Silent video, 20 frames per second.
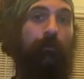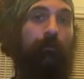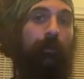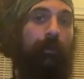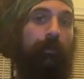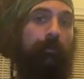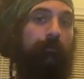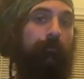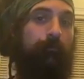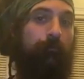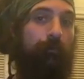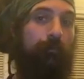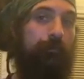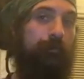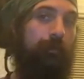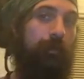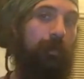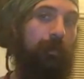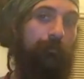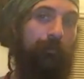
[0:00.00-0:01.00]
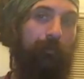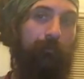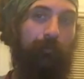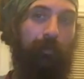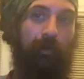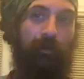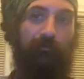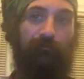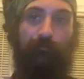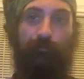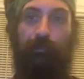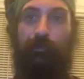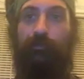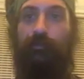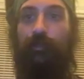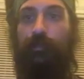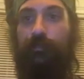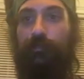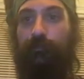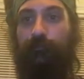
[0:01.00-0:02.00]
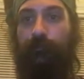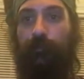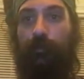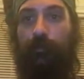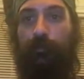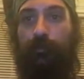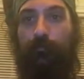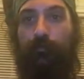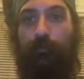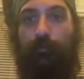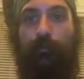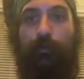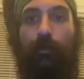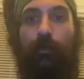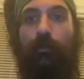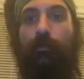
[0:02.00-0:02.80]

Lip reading: That throws a lot of people off, but it's actually very simple.